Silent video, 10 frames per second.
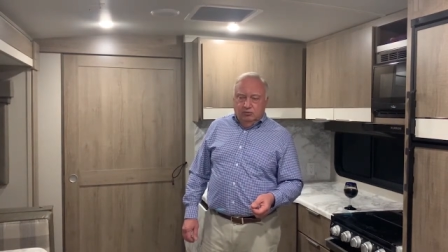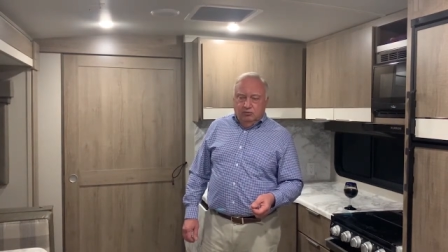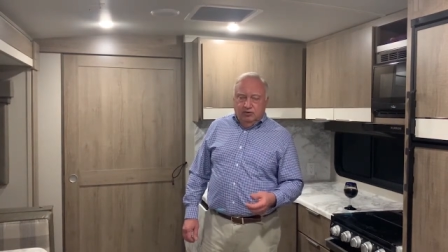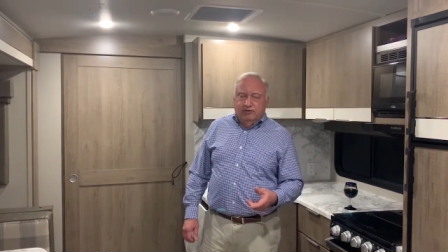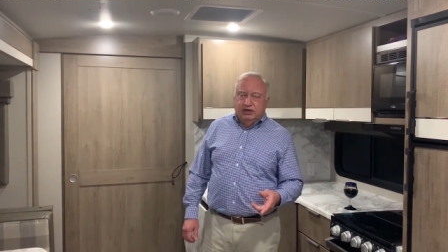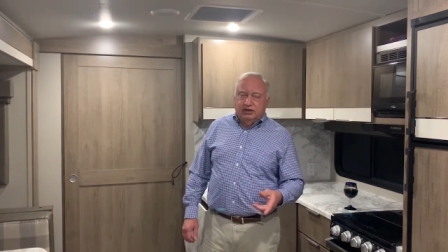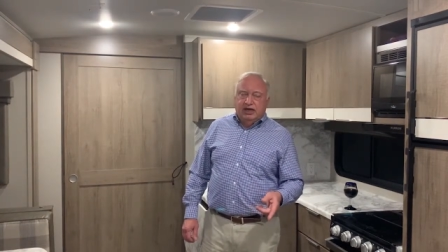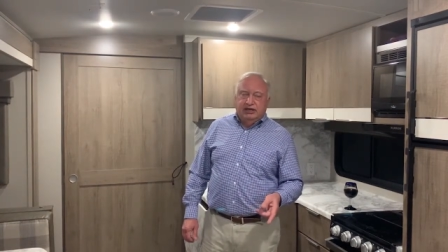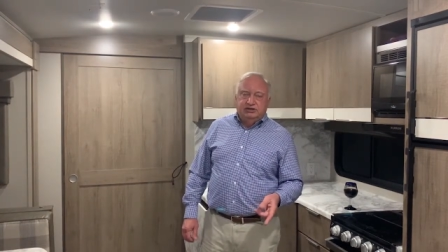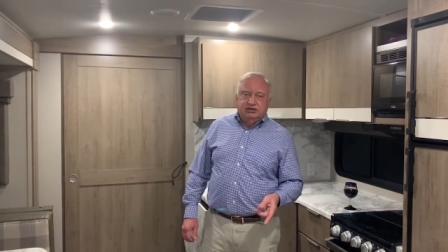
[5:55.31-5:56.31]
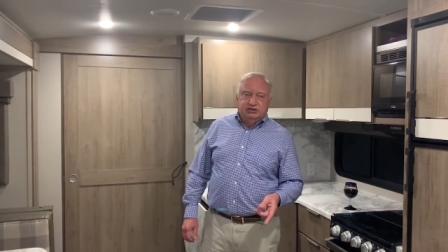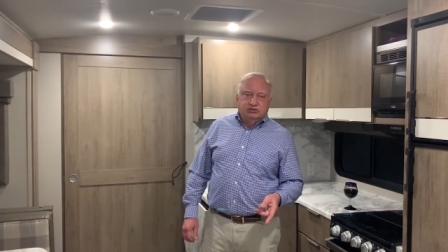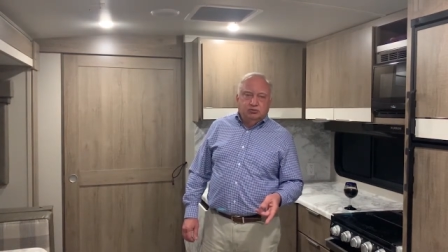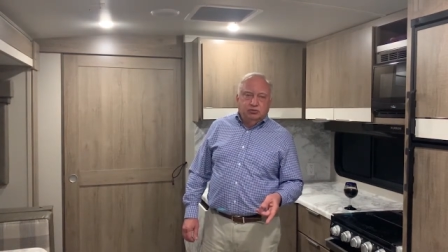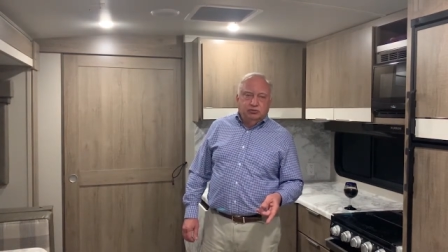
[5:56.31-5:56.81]
we've had
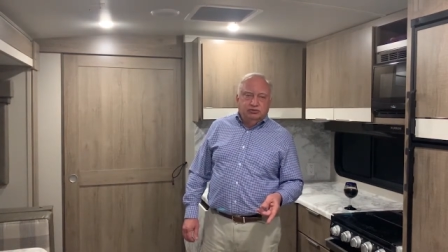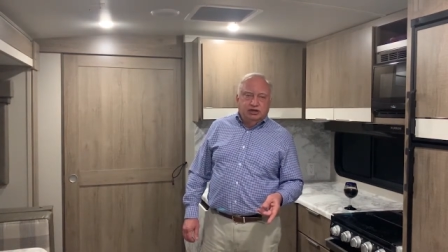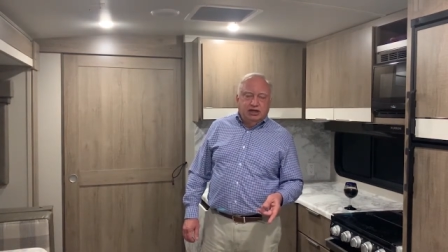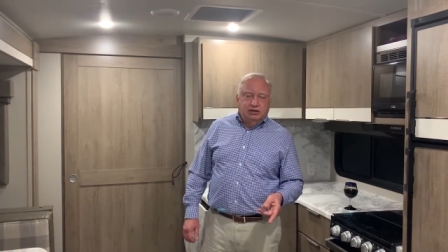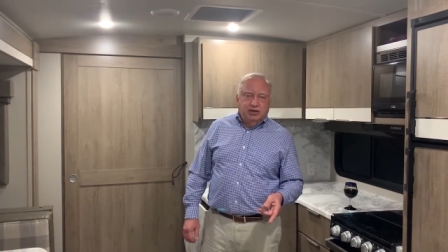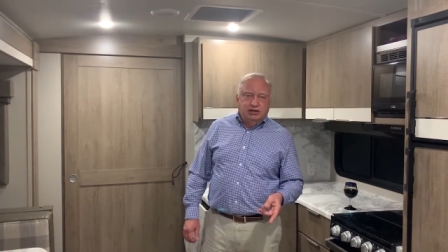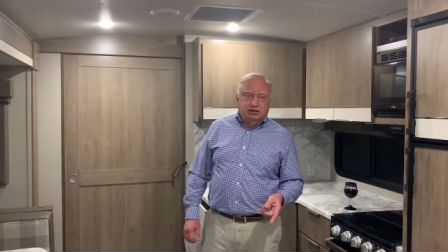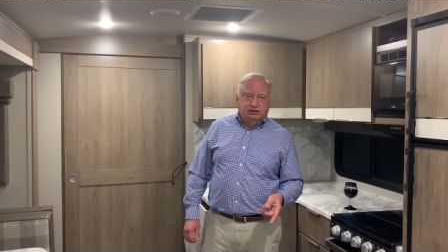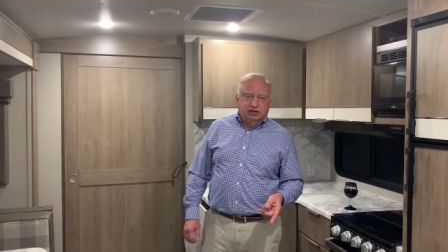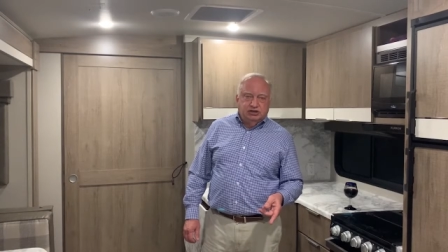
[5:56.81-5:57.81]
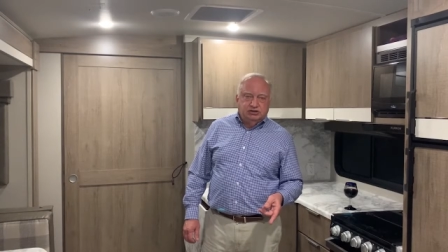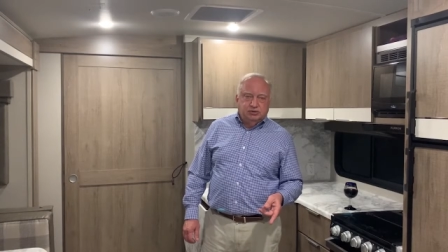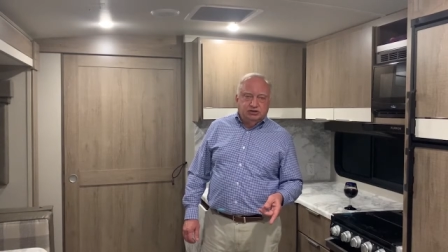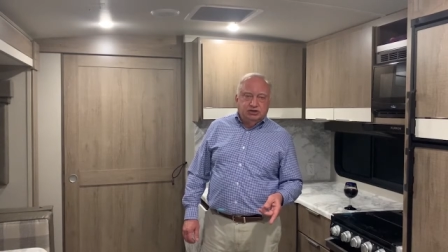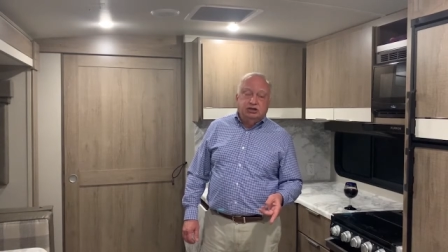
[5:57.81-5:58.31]
occasions where we were trying to make
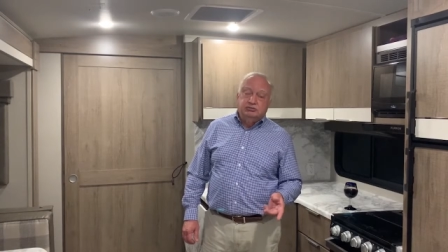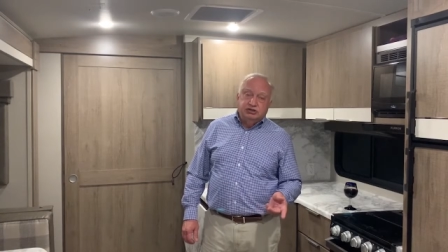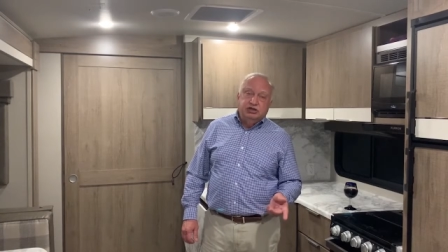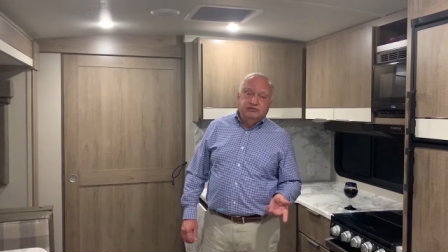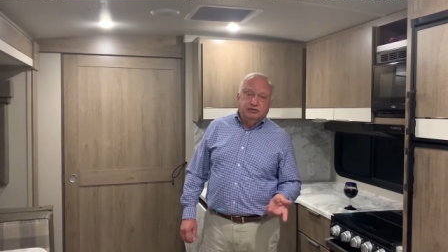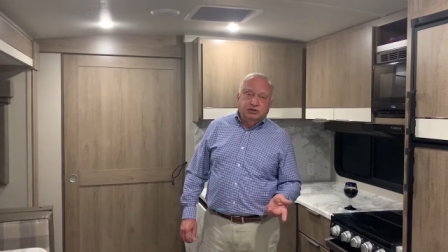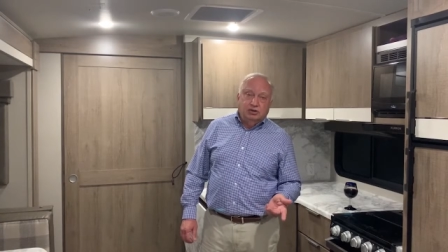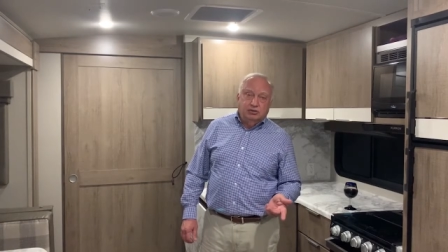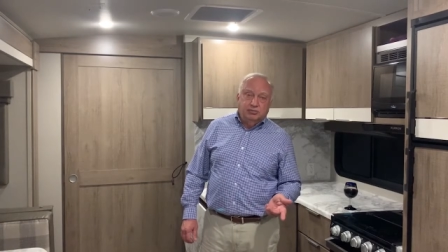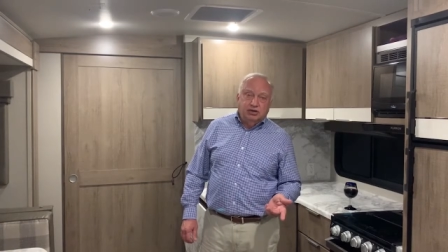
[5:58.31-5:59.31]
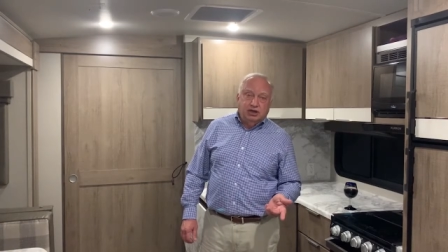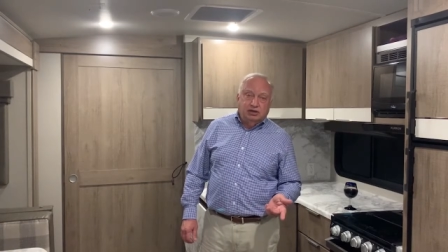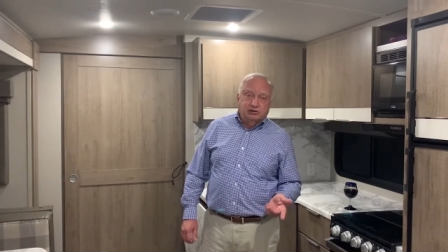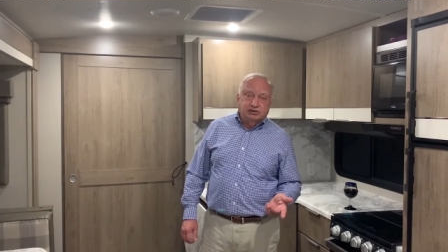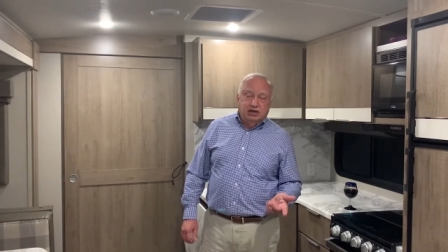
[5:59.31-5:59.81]
adjustments and it was difficult
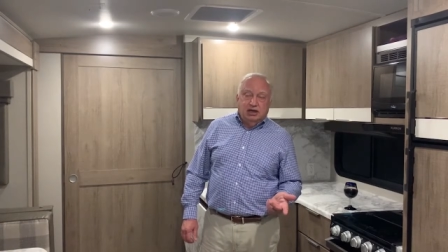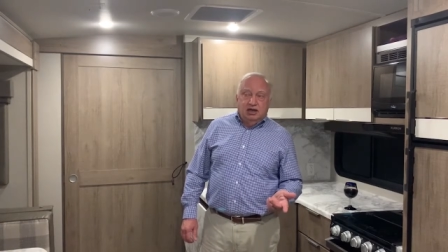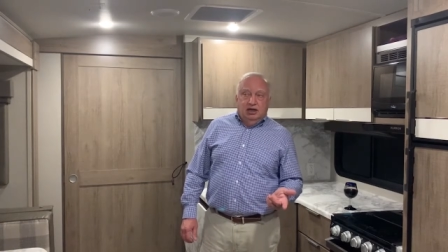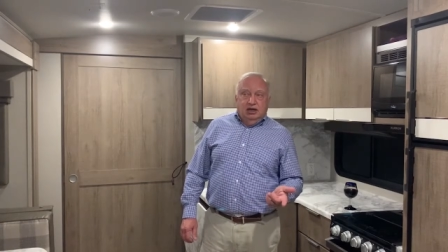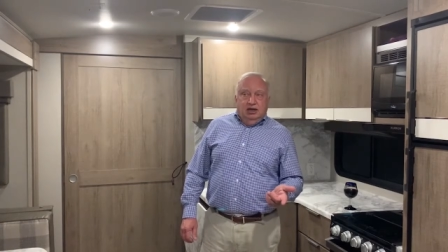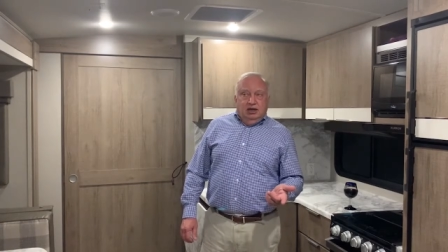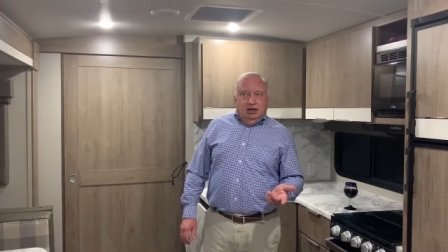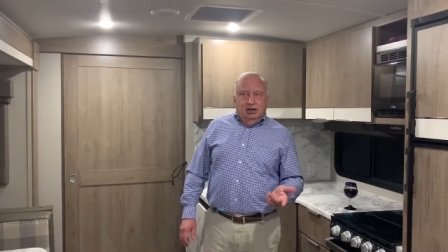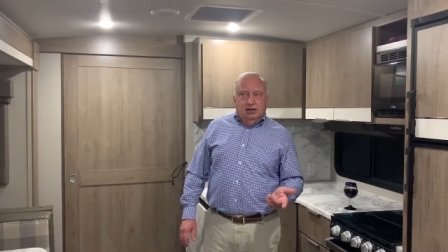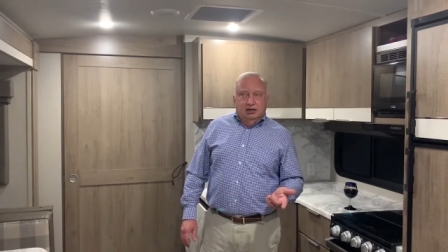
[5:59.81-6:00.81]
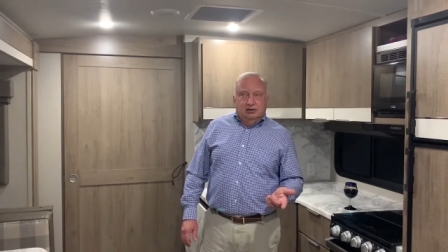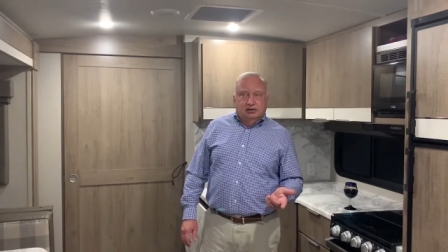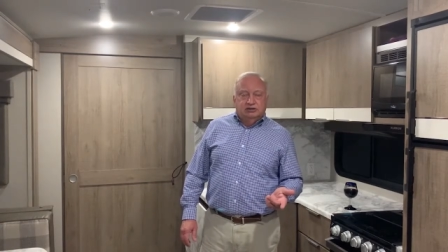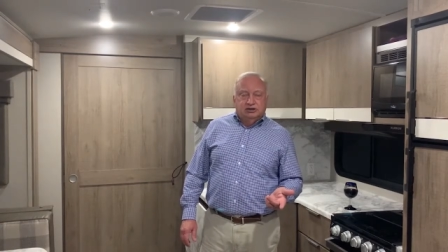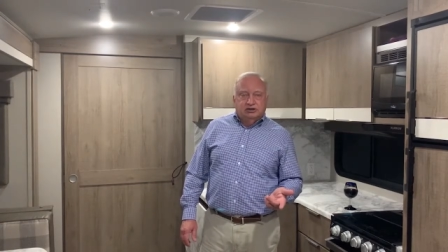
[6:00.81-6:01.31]
because
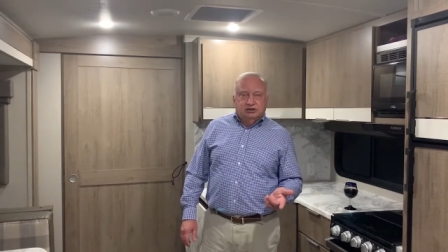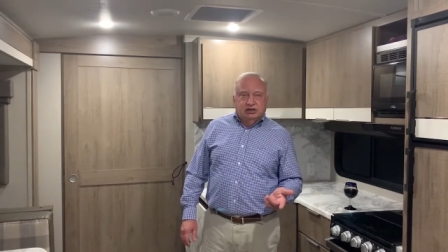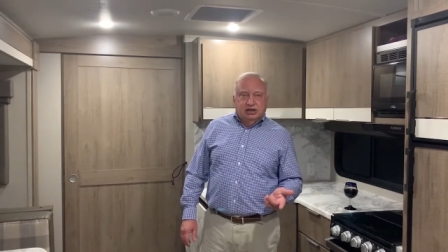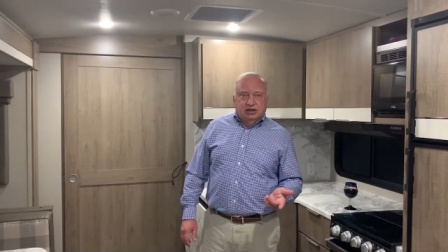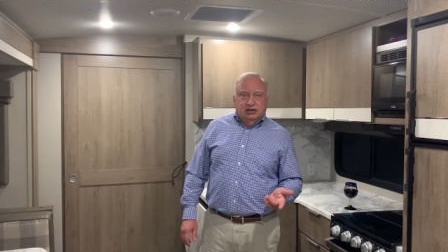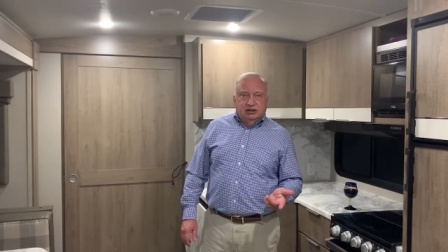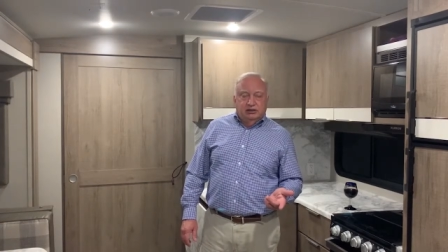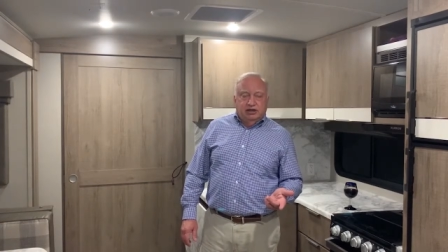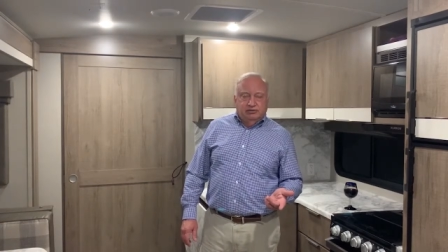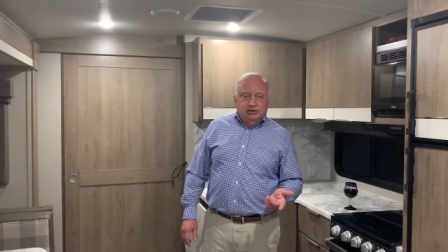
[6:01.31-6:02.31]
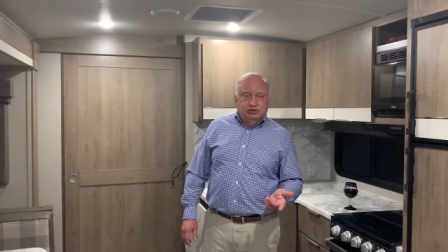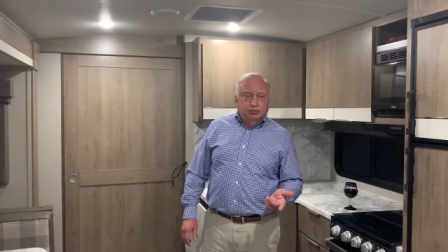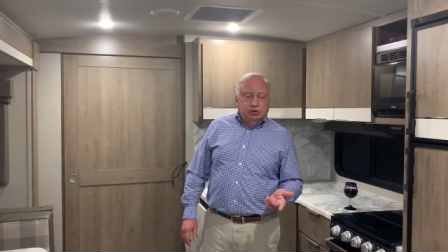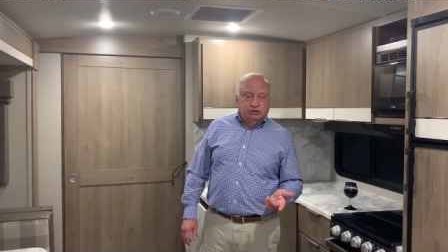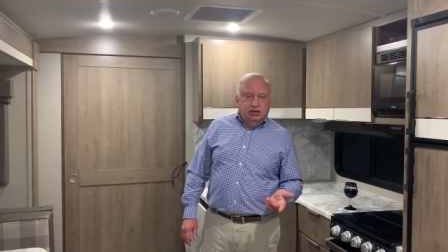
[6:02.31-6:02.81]
they're just things are booked